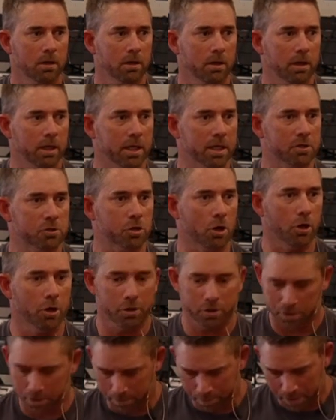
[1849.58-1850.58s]
And it's
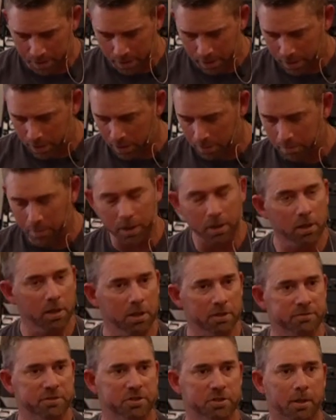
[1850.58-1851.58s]
hard to be in the middle
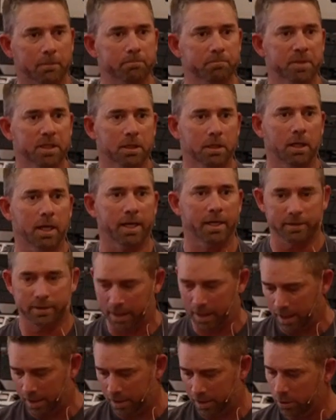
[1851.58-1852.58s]
of something like
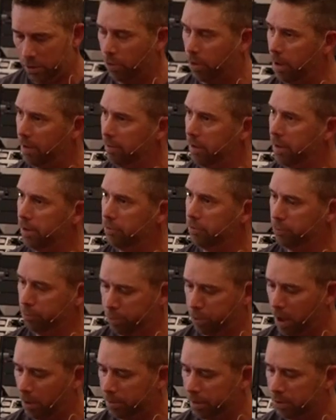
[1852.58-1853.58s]
that. You know, I, you
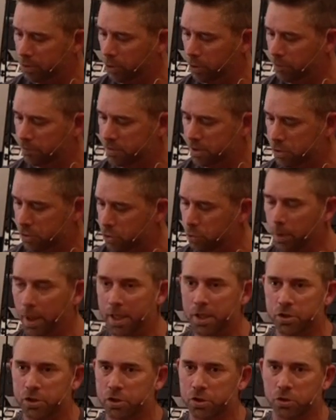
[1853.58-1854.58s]
probably know of
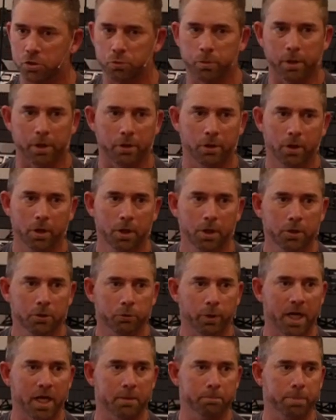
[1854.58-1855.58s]
situations where
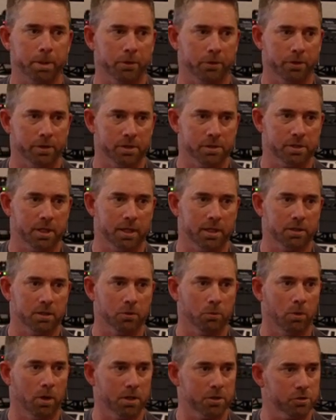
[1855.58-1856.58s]
grandparents had
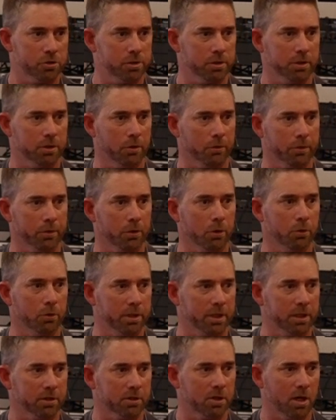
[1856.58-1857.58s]
to watch, you know, their own
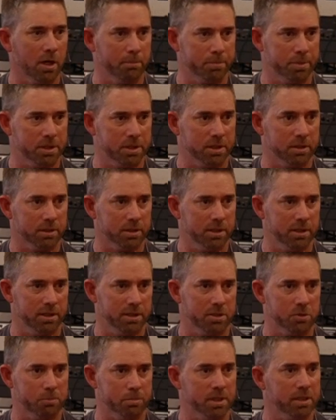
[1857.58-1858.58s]
incompetent
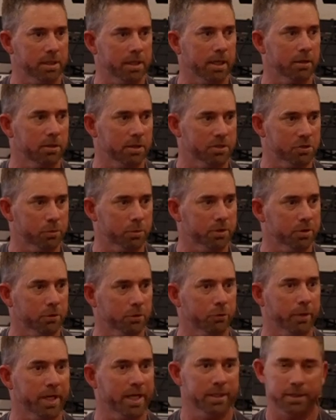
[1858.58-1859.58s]
kids be careless with their
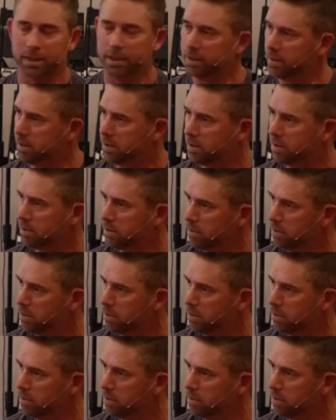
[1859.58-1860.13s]
grandkids